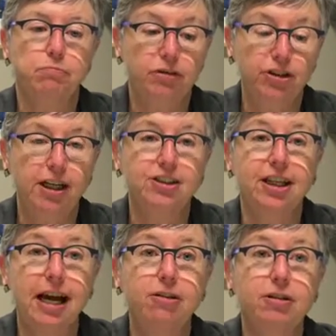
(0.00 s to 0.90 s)

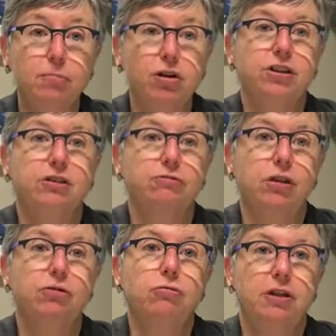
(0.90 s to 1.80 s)
presents a present
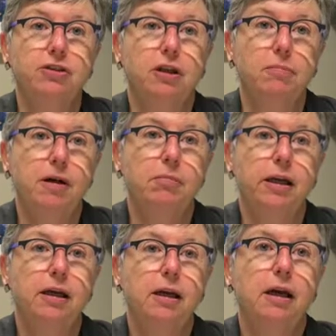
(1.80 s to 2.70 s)
real risk to the public.